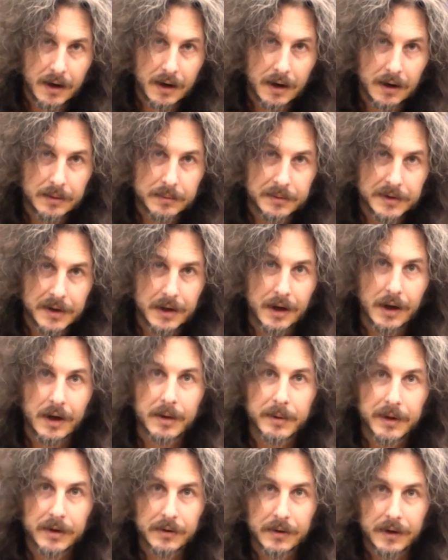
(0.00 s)
hubs and you're going
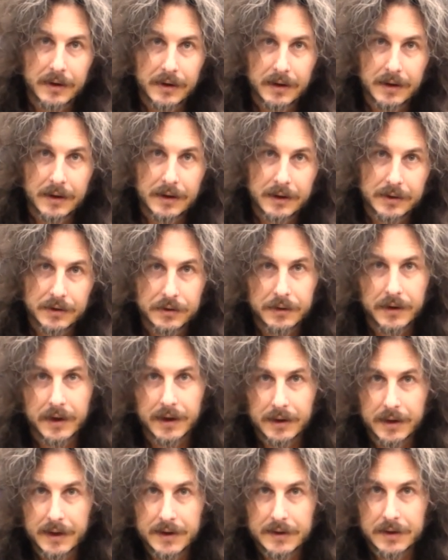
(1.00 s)
to be doing the trimming
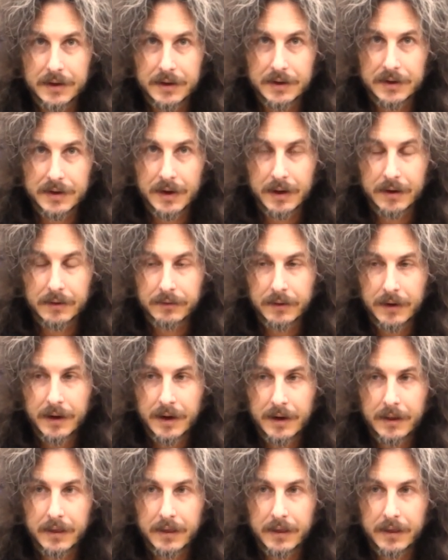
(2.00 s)
and lacing yourself.